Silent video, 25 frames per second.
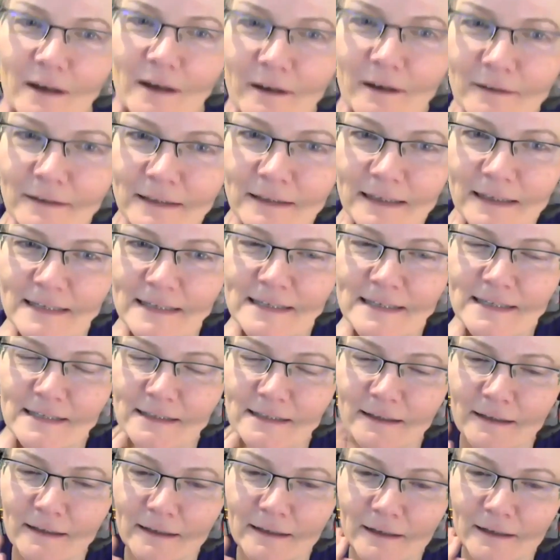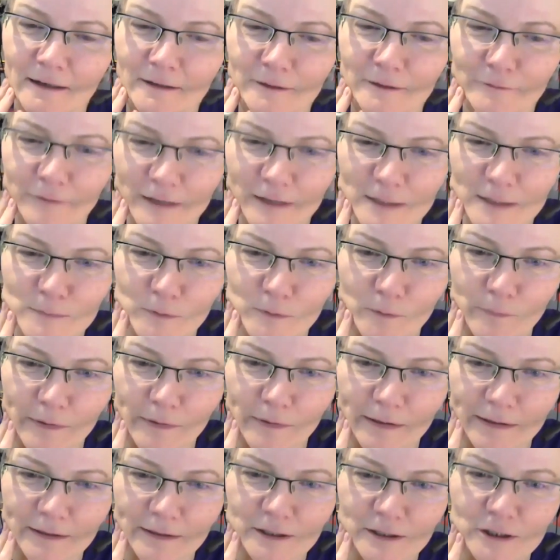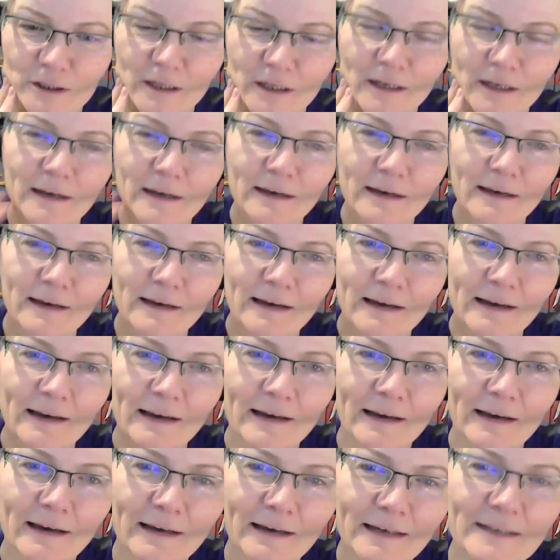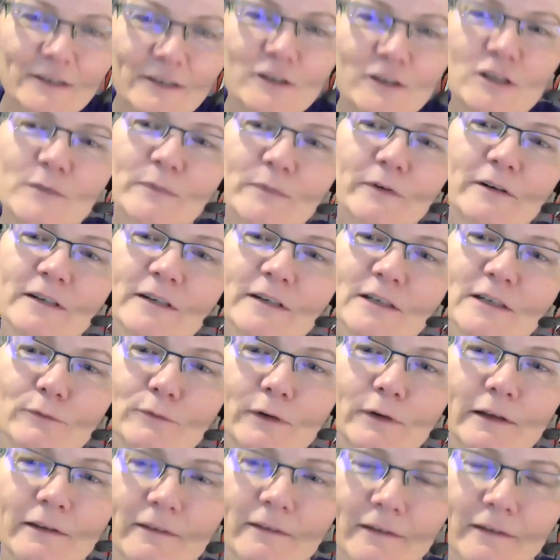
on this on the Facebook page, interspersed with